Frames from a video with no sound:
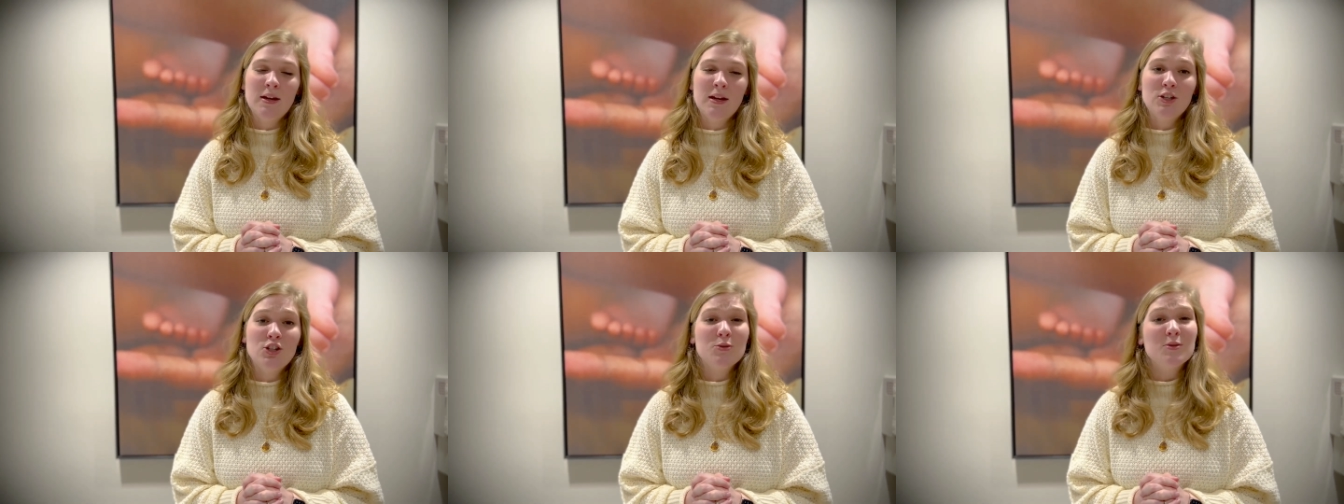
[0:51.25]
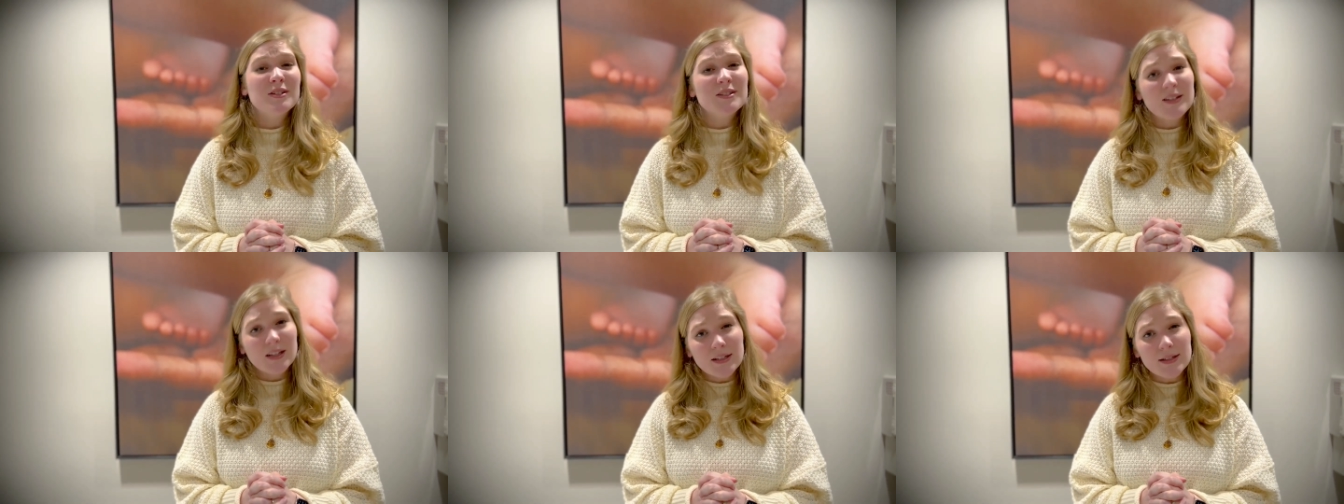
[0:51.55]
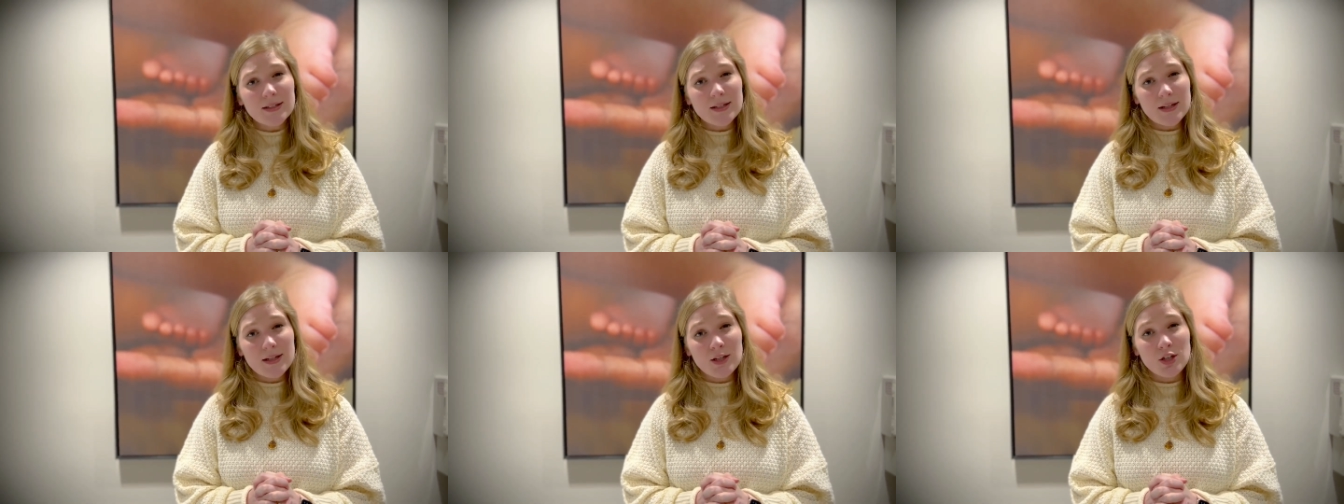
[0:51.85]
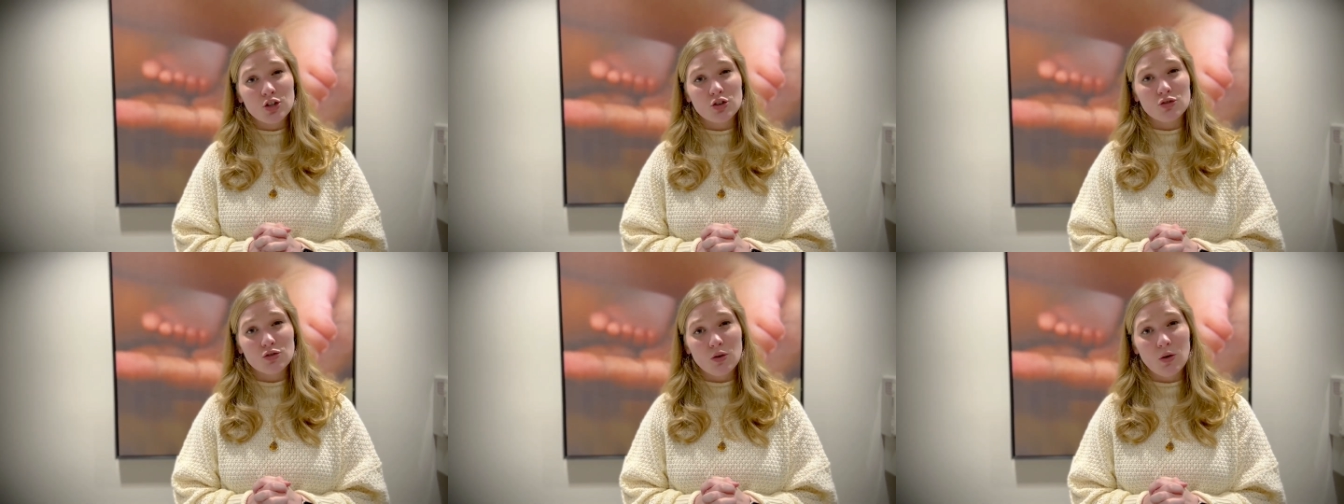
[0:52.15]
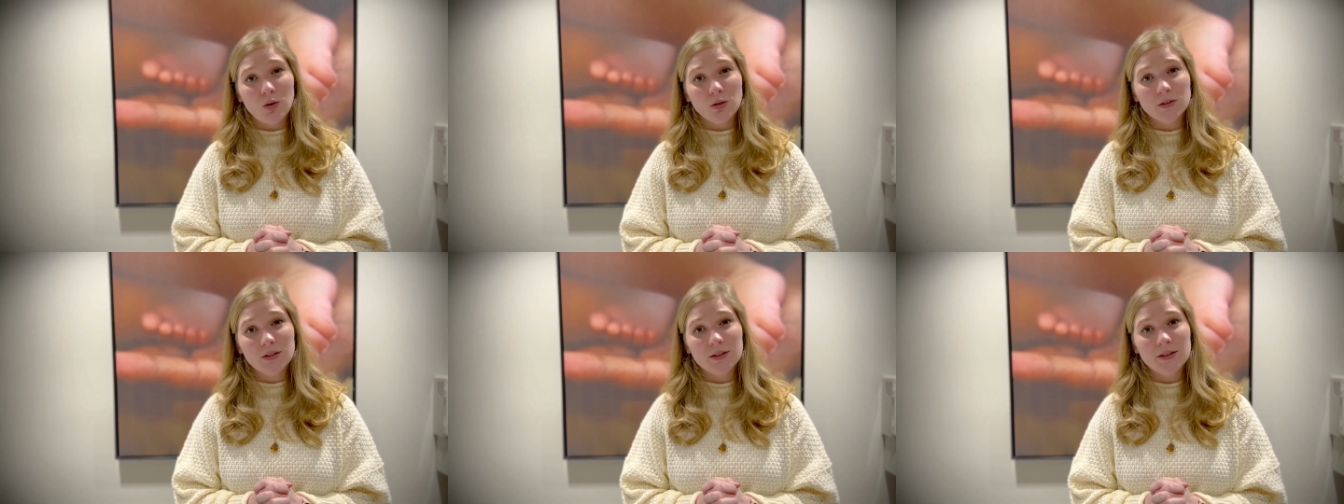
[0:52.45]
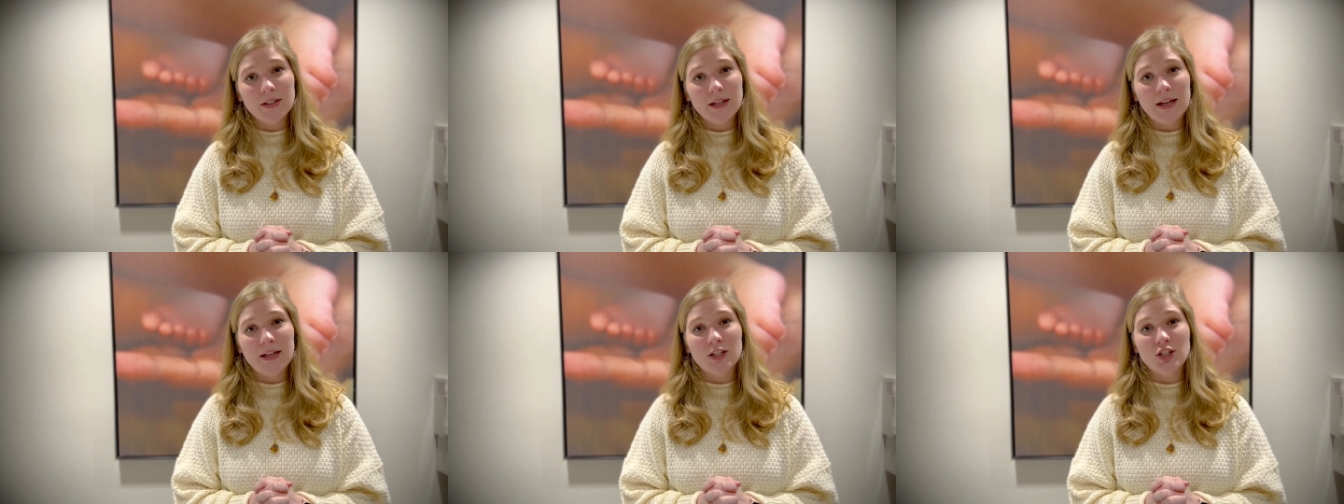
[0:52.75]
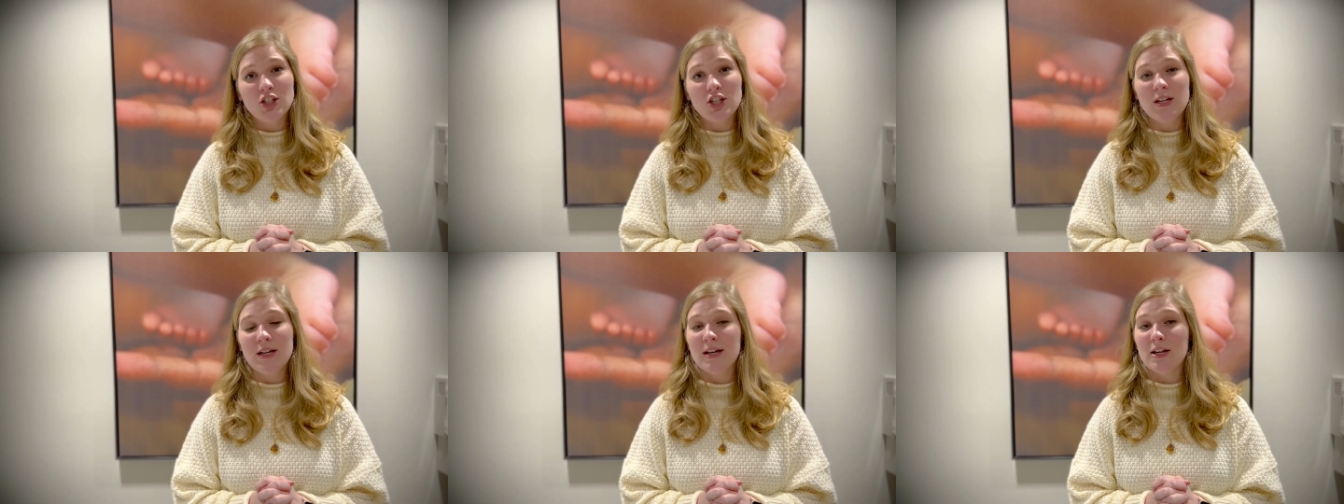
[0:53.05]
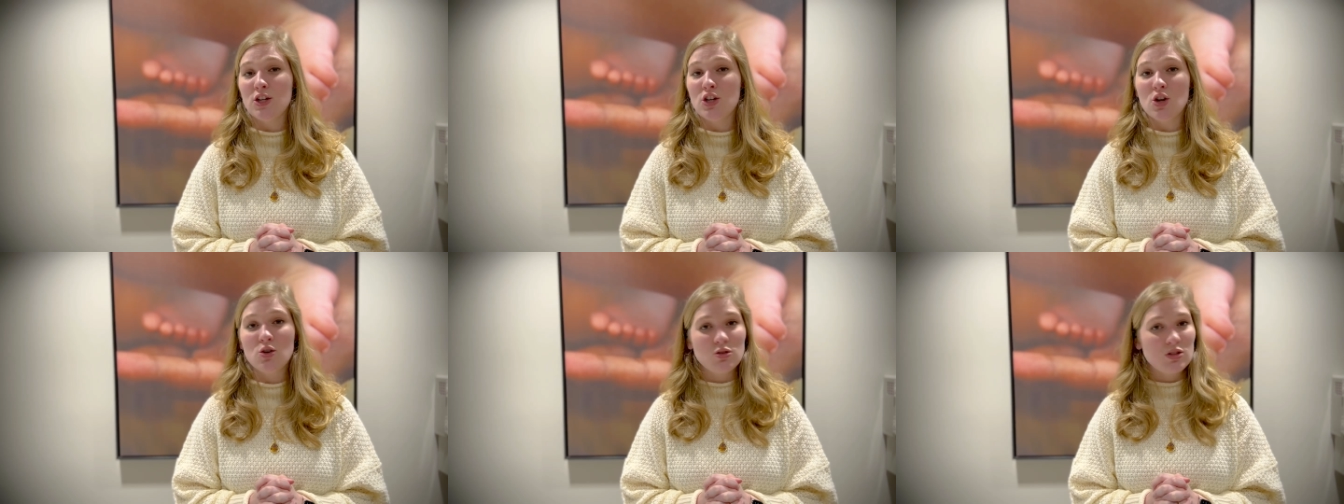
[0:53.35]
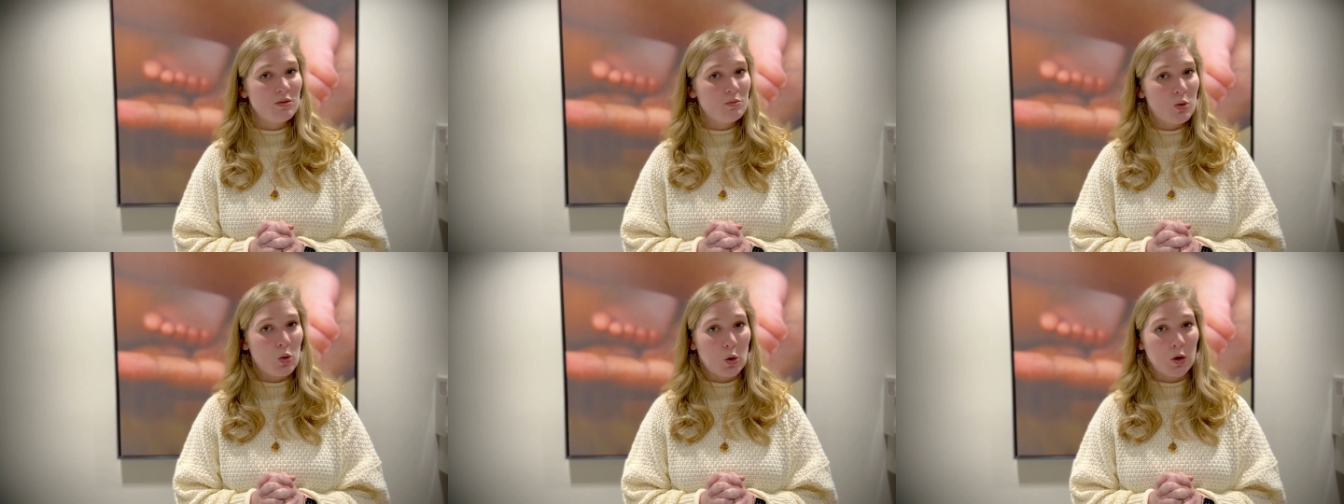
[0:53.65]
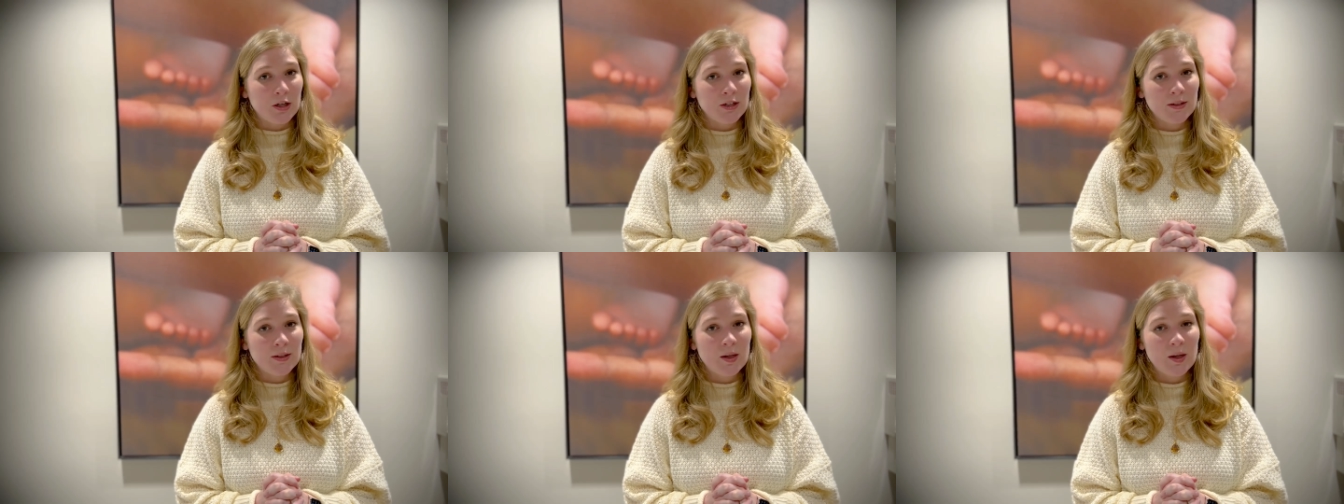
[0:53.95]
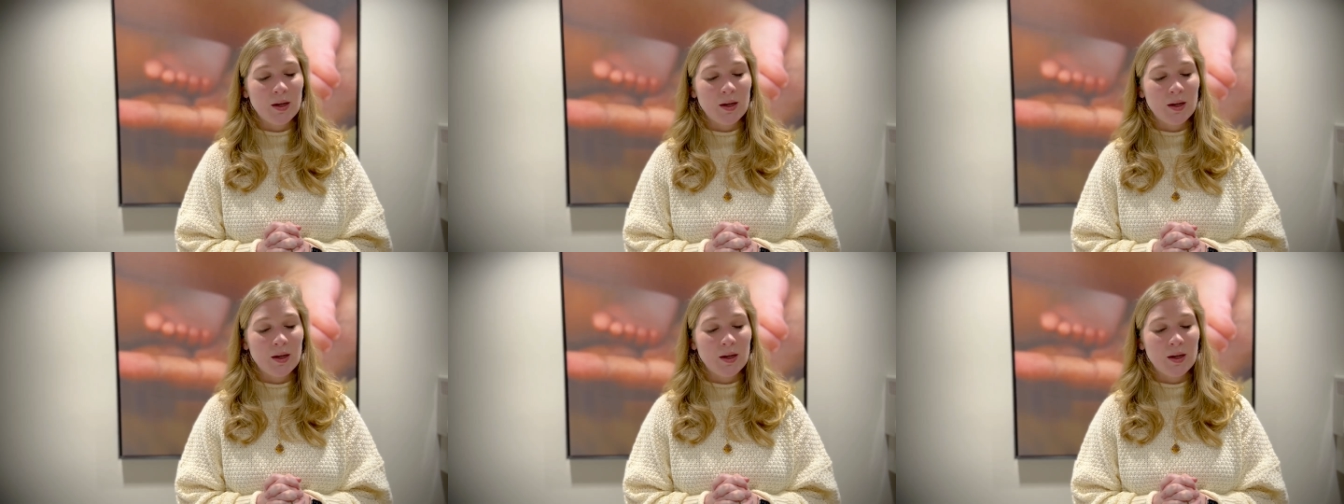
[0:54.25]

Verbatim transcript: she was 16 years old and she had no support